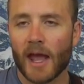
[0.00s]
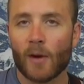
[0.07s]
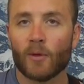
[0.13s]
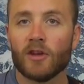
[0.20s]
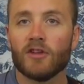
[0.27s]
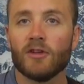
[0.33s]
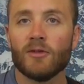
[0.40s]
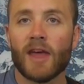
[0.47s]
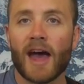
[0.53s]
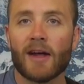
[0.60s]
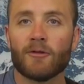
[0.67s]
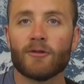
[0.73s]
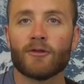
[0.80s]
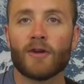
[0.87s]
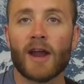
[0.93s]
and we do
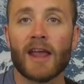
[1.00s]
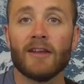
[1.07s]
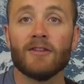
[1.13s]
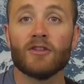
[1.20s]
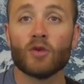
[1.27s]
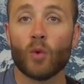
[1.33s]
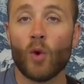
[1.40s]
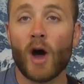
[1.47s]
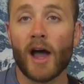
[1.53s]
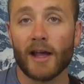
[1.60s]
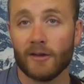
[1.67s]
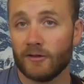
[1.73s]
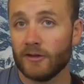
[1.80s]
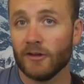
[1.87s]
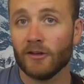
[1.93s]
that phrase
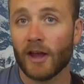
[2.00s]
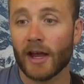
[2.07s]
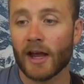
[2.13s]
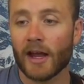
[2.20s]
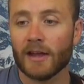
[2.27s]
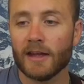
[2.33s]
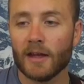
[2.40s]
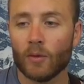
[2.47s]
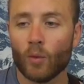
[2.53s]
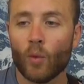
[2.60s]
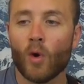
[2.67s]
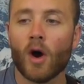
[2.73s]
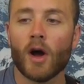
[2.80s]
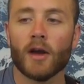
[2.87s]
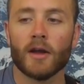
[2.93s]
twice, just like I did.
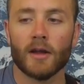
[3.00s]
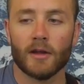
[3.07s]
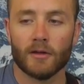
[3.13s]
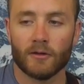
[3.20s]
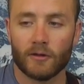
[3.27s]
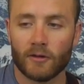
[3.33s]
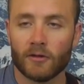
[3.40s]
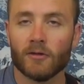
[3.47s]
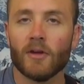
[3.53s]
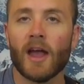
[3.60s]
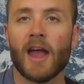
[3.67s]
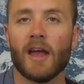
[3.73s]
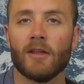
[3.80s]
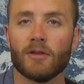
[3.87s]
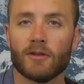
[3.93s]
1 and 2
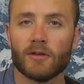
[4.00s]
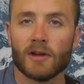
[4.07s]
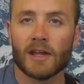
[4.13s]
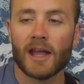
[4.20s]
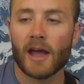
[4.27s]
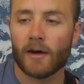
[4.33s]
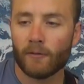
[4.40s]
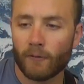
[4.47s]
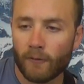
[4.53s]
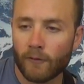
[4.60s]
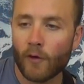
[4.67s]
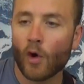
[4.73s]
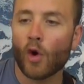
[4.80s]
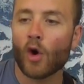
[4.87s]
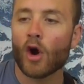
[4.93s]
and 3 and
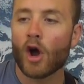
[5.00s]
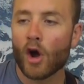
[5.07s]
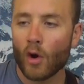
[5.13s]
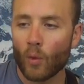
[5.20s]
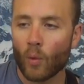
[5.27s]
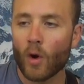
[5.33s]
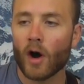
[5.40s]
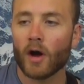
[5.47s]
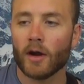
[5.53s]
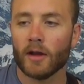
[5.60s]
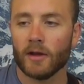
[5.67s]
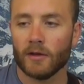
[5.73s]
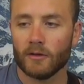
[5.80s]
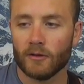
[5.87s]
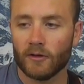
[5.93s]
4. 1
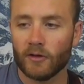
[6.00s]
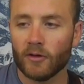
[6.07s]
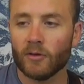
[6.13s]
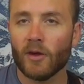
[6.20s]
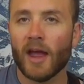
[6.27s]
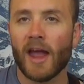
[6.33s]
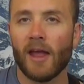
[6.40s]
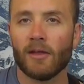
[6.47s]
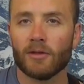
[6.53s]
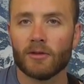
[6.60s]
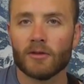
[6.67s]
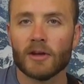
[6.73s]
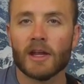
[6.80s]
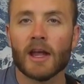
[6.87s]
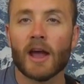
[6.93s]
and 2 and 3
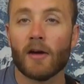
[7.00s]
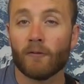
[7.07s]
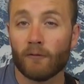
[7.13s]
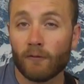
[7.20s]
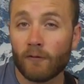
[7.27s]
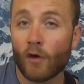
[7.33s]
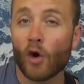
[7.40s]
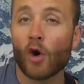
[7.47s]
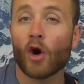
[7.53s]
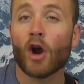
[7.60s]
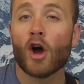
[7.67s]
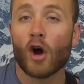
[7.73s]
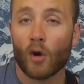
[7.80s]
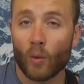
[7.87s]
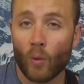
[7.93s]
and 4.
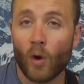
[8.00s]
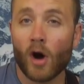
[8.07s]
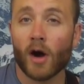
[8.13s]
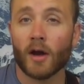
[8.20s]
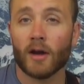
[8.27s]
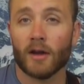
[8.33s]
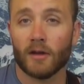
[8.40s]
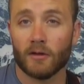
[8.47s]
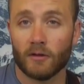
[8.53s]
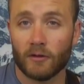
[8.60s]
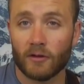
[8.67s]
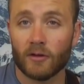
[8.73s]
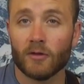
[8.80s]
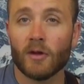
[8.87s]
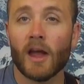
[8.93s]
1
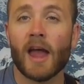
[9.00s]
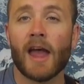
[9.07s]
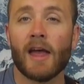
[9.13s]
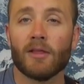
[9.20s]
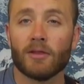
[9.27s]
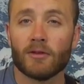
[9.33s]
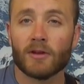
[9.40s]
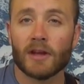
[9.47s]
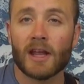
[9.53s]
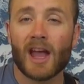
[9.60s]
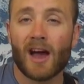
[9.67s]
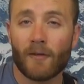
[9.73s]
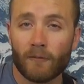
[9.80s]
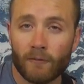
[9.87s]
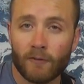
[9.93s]
and 2 and 3
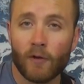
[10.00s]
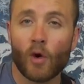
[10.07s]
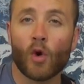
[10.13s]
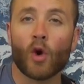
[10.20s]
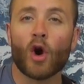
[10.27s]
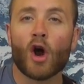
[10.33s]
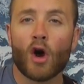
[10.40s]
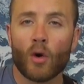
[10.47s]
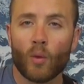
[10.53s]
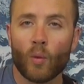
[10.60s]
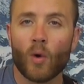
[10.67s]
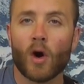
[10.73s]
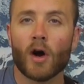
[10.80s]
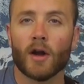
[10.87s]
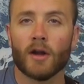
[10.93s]
and 4.
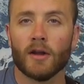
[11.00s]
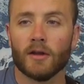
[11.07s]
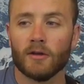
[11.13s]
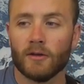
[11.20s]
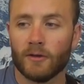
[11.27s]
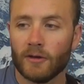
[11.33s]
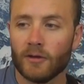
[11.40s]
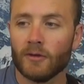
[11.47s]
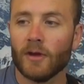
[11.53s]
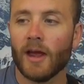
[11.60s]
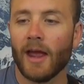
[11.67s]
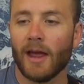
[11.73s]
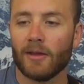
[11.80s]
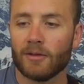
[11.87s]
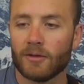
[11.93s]
1 and 2
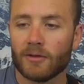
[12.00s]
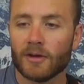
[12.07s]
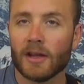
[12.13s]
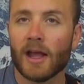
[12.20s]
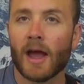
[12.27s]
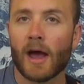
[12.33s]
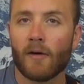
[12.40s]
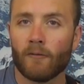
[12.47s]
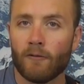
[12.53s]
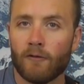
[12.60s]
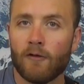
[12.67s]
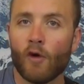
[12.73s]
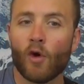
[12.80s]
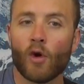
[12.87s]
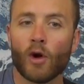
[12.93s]
and 3
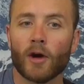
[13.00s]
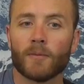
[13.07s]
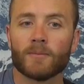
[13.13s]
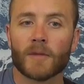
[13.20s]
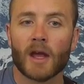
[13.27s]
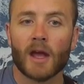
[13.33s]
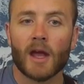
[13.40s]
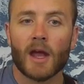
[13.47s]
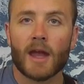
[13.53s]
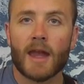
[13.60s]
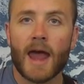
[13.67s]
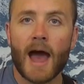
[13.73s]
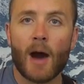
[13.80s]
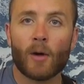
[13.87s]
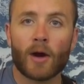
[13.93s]
and 4.
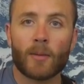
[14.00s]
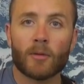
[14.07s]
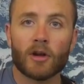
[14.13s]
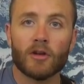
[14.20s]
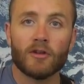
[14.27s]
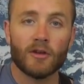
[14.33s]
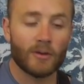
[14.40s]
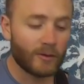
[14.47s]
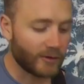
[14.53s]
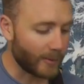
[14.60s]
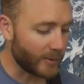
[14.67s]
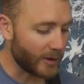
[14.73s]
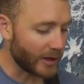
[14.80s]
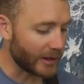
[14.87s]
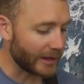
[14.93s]
Now what I'm going to do is I'm
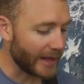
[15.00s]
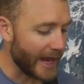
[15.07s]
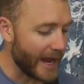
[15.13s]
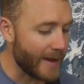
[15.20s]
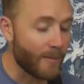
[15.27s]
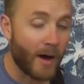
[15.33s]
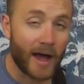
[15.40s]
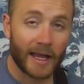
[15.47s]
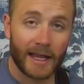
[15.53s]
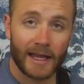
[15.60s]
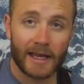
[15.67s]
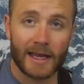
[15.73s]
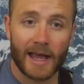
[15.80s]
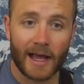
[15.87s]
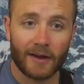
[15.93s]
going to lay my
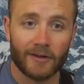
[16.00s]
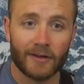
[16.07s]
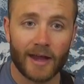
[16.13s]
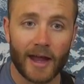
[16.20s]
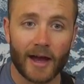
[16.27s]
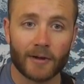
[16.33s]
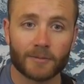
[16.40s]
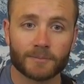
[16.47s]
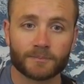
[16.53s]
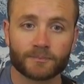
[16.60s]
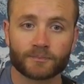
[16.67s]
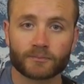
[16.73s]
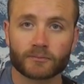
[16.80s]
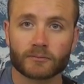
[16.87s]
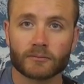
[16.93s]
index down
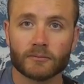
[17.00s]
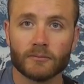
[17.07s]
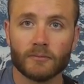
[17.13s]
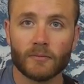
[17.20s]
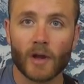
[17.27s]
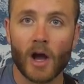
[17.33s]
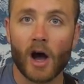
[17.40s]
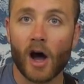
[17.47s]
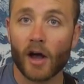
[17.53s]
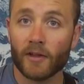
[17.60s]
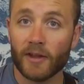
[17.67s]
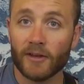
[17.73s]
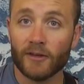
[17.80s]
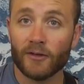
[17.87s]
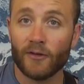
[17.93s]
on
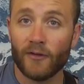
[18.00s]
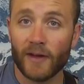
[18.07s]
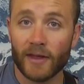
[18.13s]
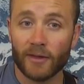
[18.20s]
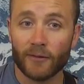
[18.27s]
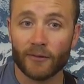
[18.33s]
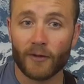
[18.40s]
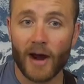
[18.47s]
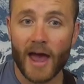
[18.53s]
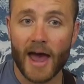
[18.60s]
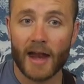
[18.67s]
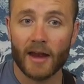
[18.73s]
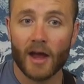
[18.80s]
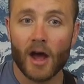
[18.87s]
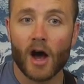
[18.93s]
this 5th
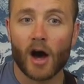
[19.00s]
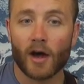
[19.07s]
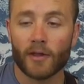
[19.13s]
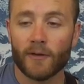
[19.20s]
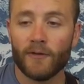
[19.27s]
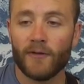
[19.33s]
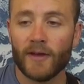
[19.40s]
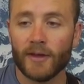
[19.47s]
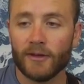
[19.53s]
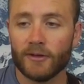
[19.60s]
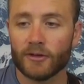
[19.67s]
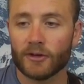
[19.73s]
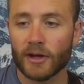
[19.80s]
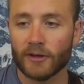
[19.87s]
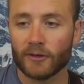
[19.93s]
fret on the 5th
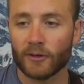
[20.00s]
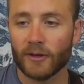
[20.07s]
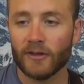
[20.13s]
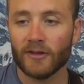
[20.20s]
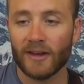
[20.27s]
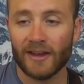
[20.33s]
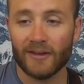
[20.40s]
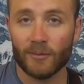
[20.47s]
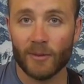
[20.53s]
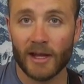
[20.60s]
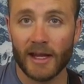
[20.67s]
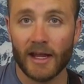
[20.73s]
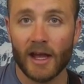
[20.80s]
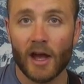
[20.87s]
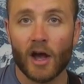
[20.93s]
string. So this gives
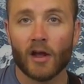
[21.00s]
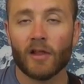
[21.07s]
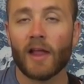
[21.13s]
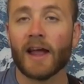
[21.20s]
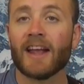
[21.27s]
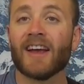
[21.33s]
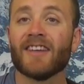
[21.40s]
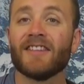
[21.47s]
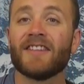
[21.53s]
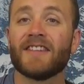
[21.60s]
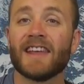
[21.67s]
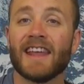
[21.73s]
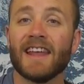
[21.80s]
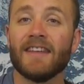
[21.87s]
me like a C